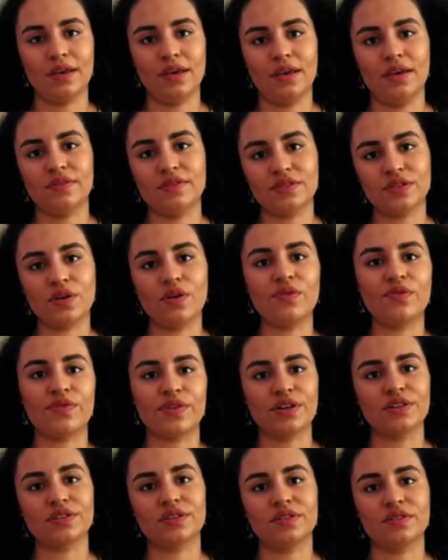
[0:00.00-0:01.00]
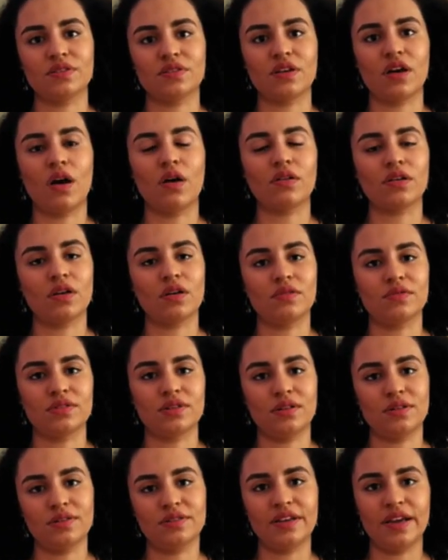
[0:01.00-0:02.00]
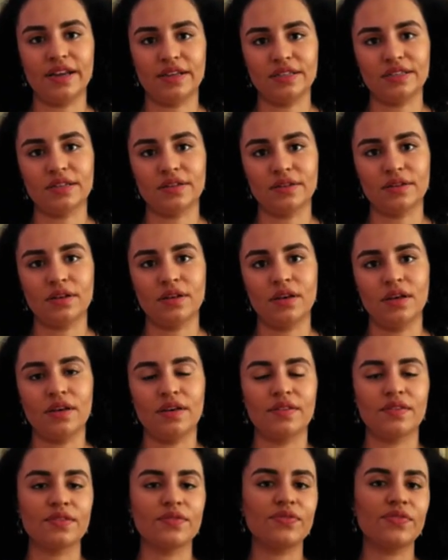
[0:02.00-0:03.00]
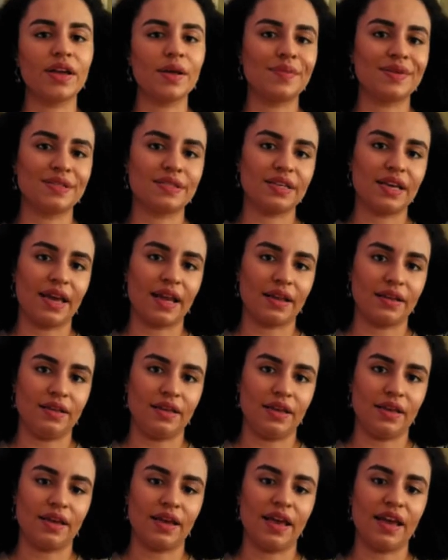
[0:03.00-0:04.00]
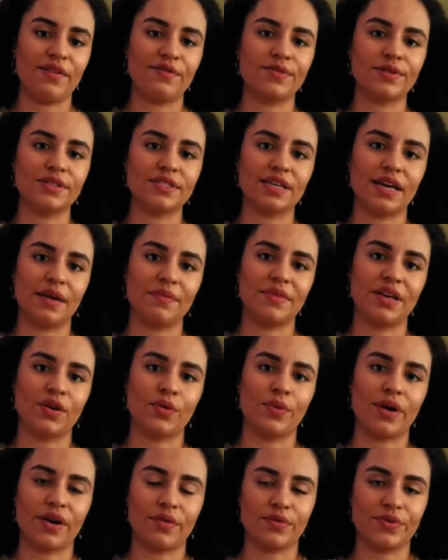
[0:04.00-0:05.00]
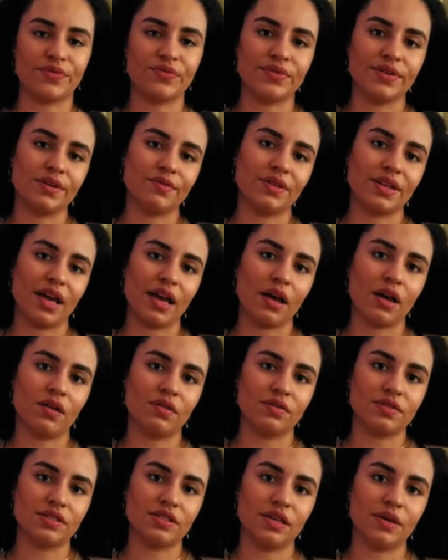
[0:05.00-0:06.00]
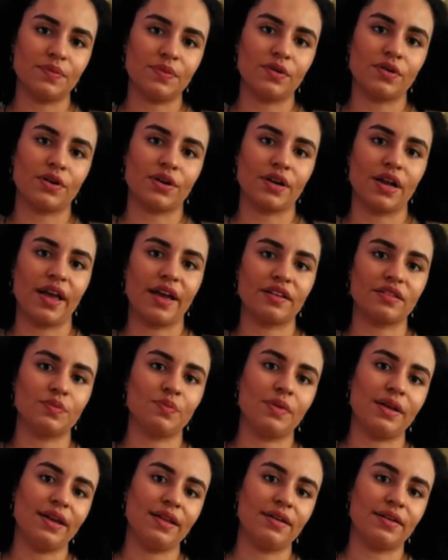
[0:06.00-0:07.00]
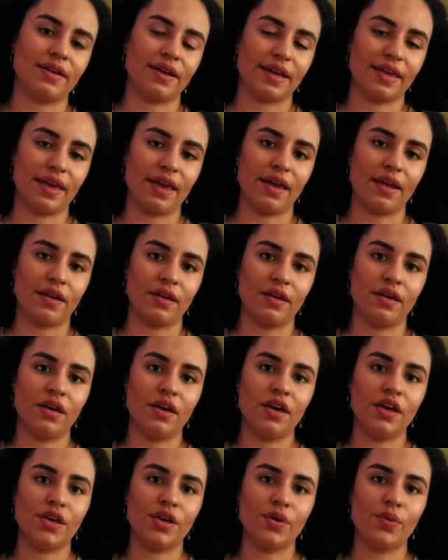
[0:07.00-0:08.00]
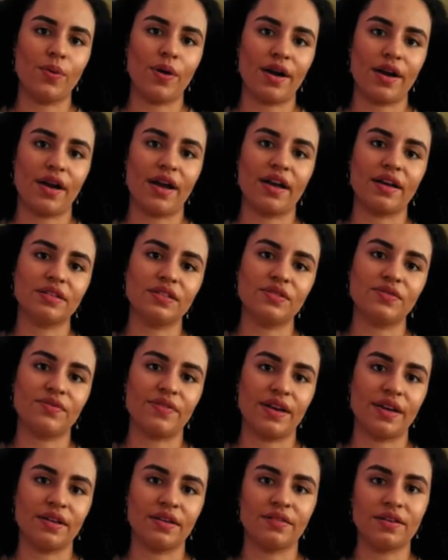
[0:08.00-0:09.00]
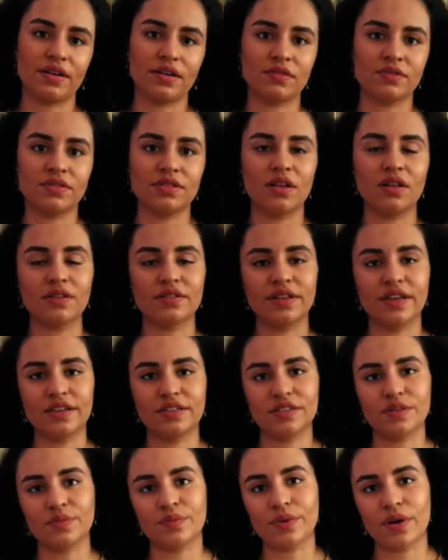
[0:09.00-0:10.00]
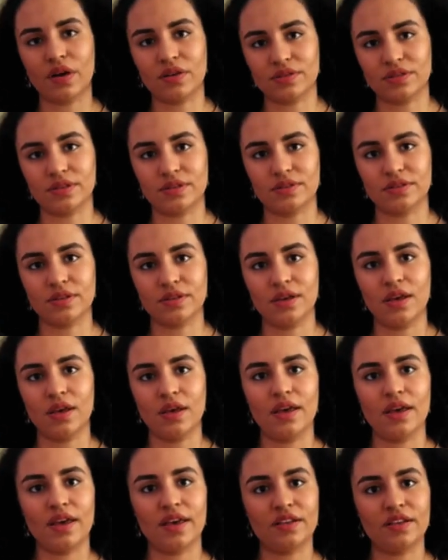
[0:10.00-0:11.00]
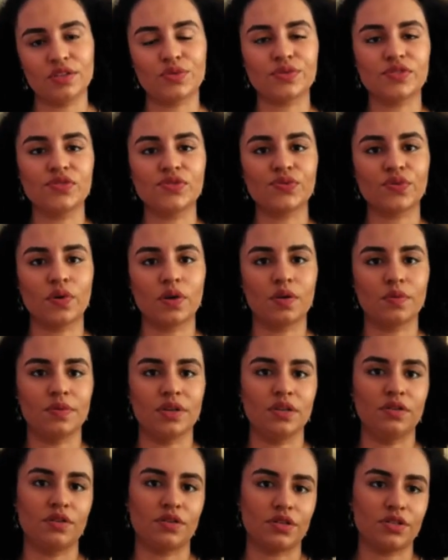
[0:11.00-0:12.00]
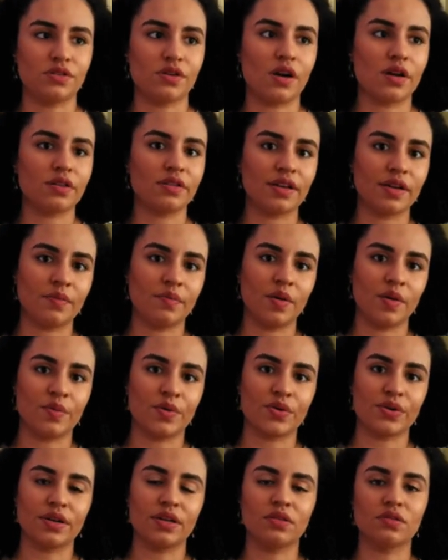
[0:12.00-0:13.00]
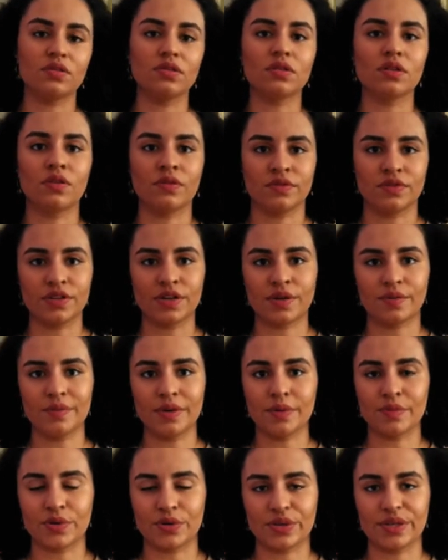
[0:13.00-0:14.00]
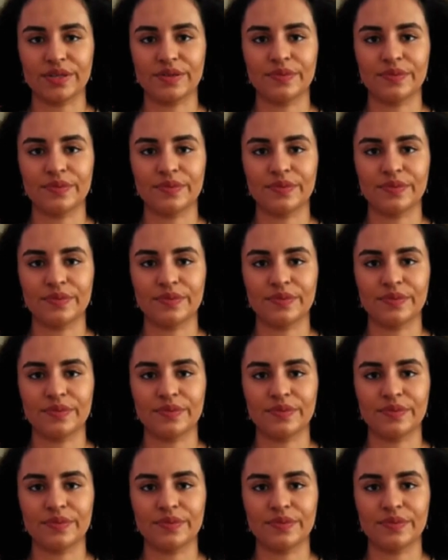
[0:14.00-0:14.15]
This conversion is called consolidation. In the Feynman technique, every time that you are reviewing that concept or explaining it again, you are activating the consolidation process and transforming your short-term memory into long-term memory.